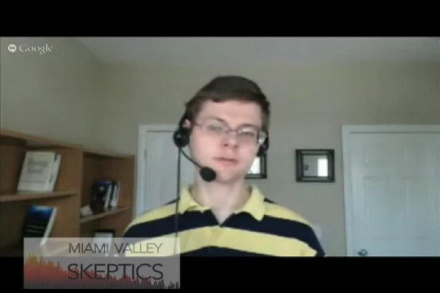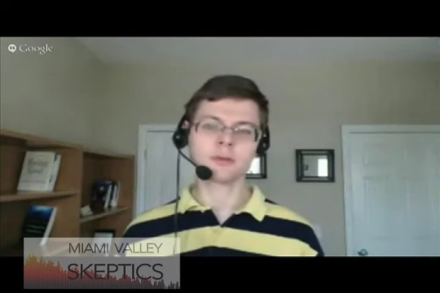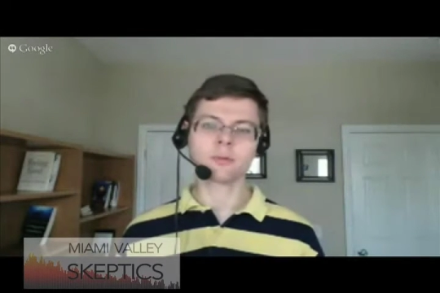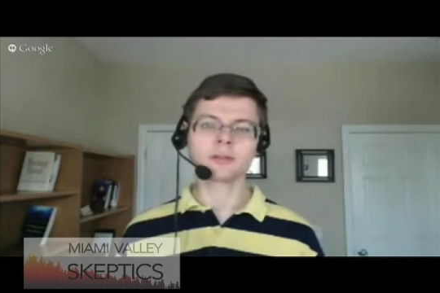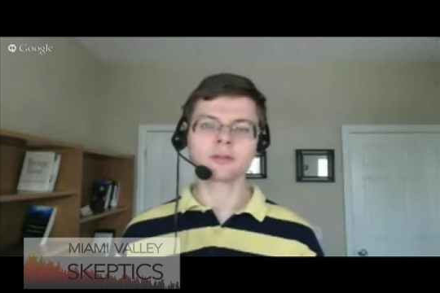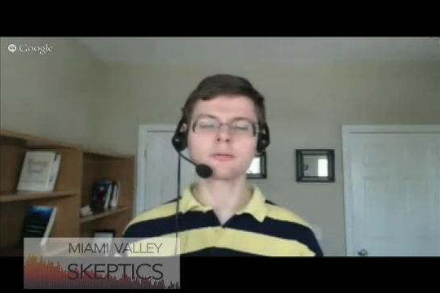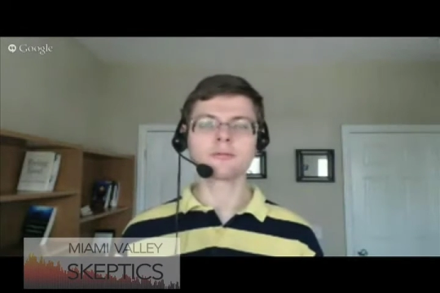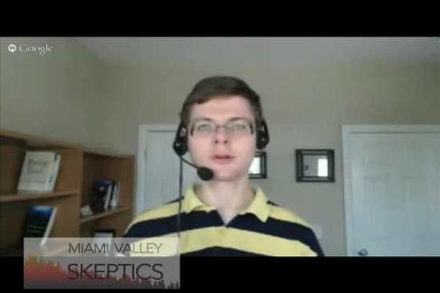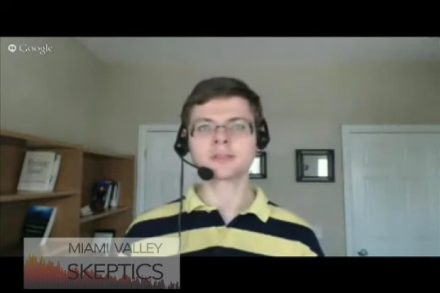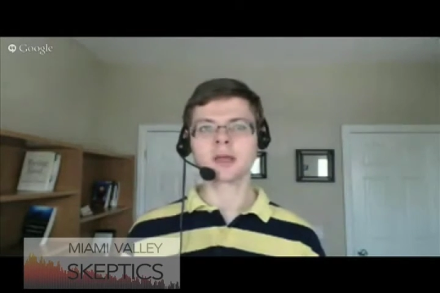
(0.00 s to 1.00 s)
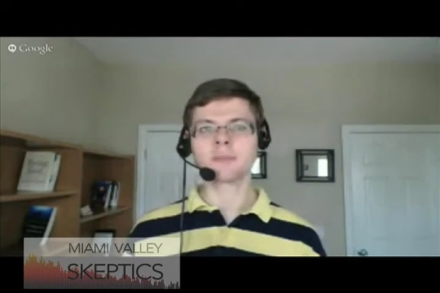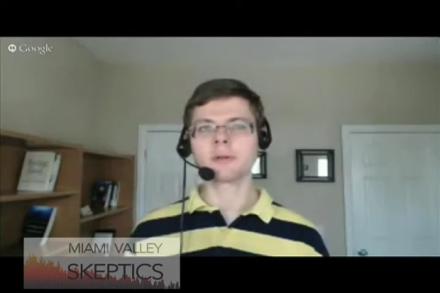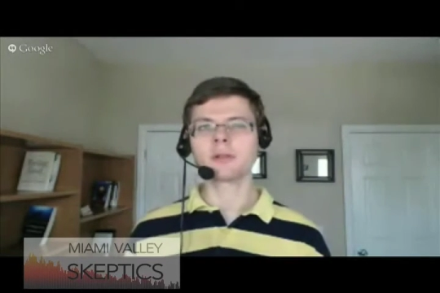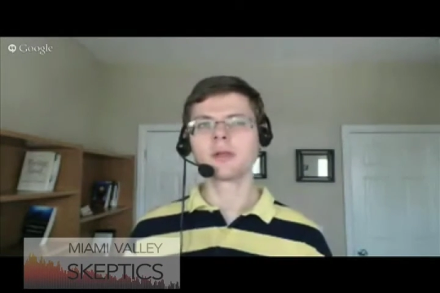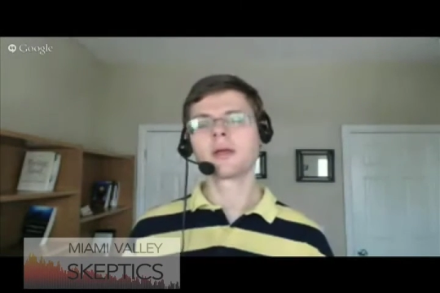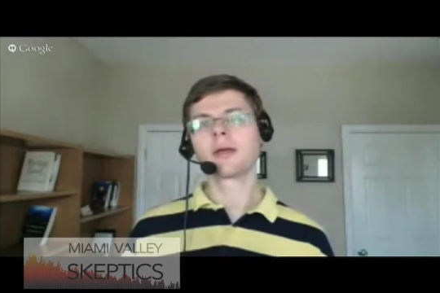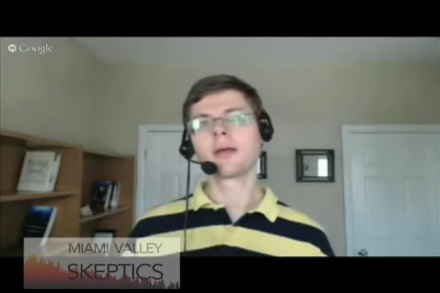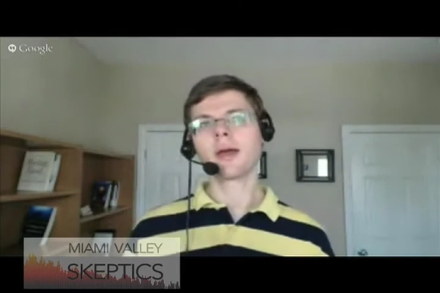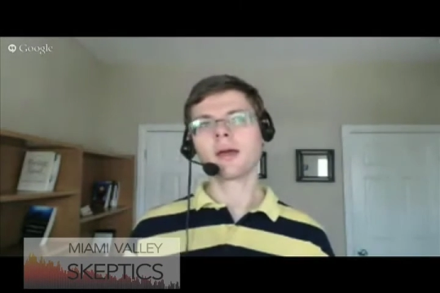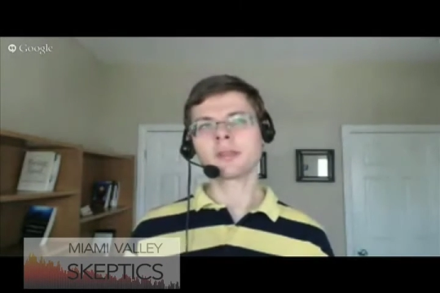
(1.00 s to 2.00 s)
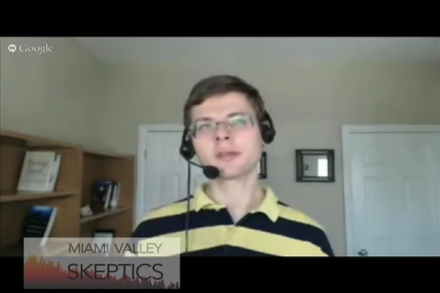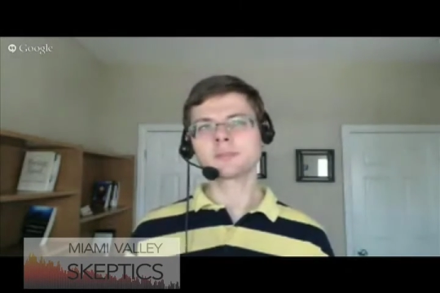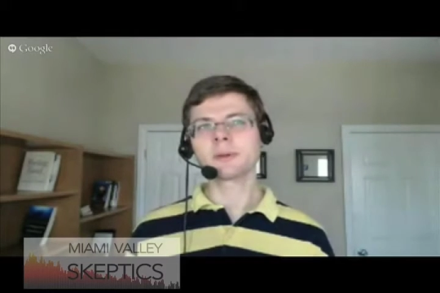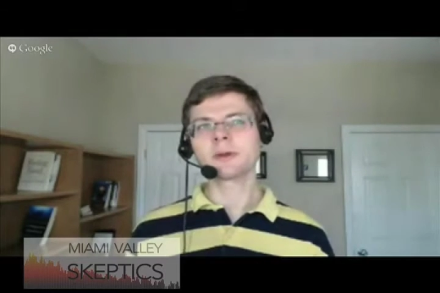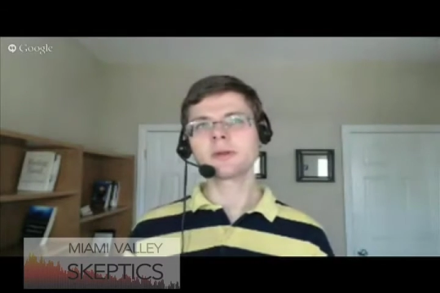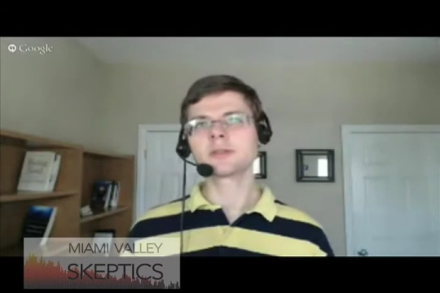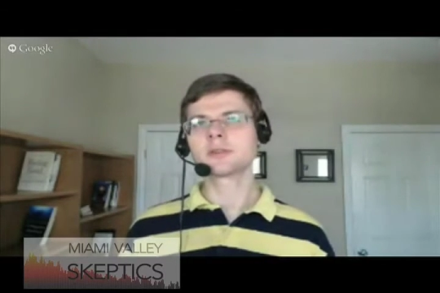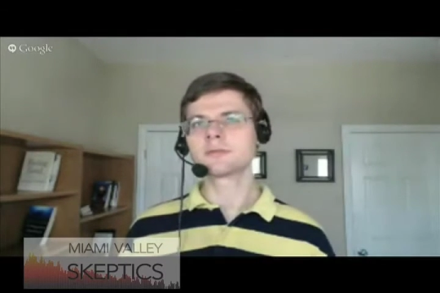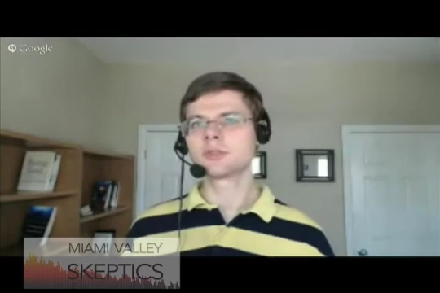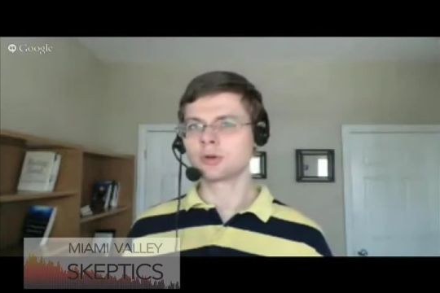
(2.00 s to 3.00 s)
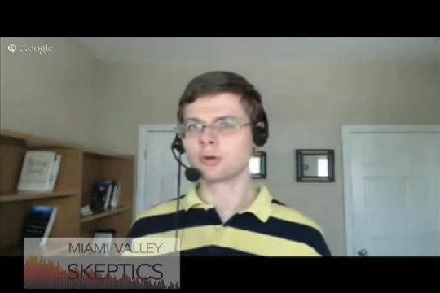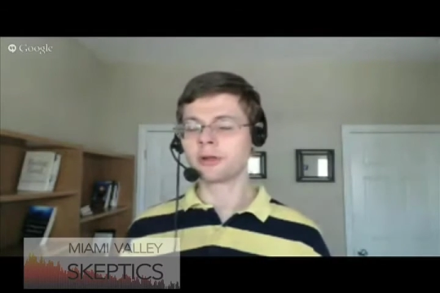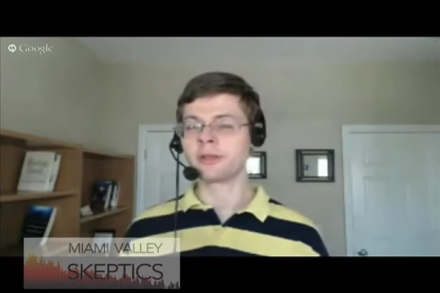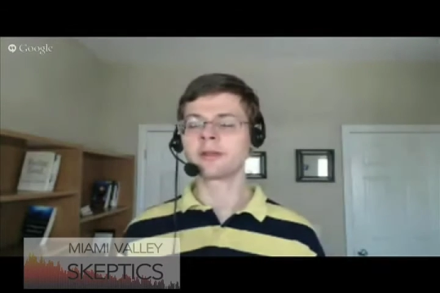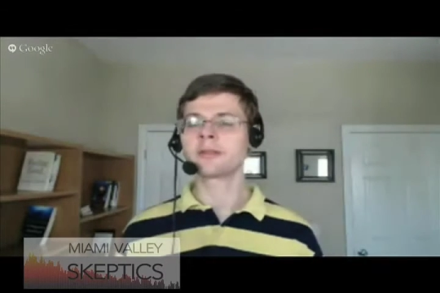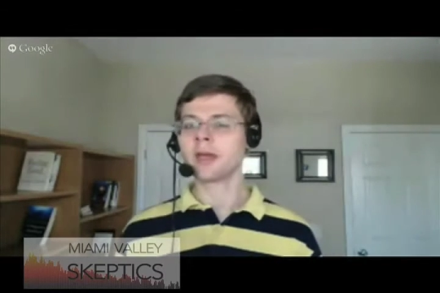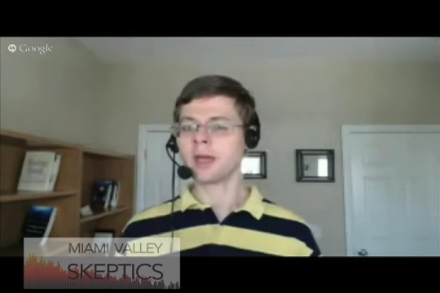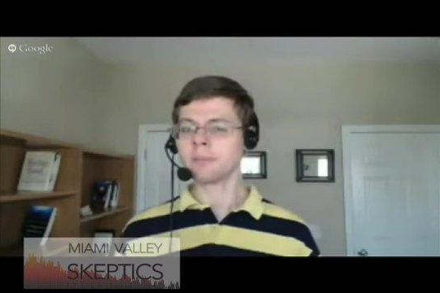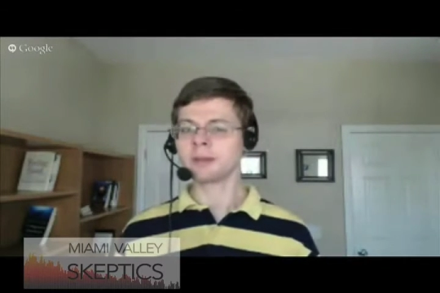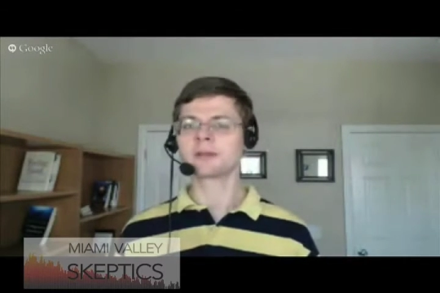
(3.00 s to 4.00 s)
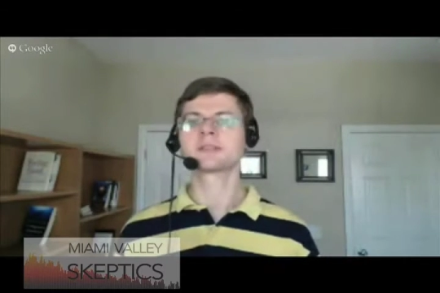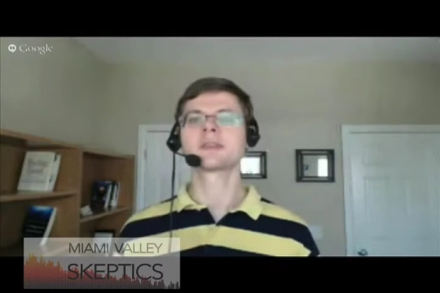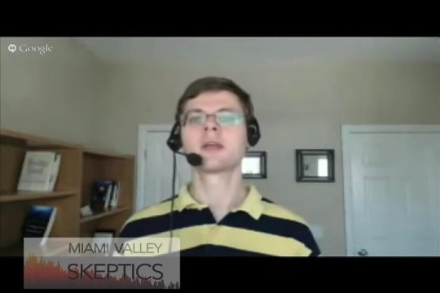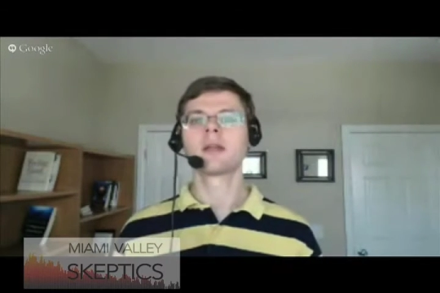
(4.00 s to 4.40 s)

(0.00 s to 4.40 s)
If you want to, for example, have an experience of joy and happiness,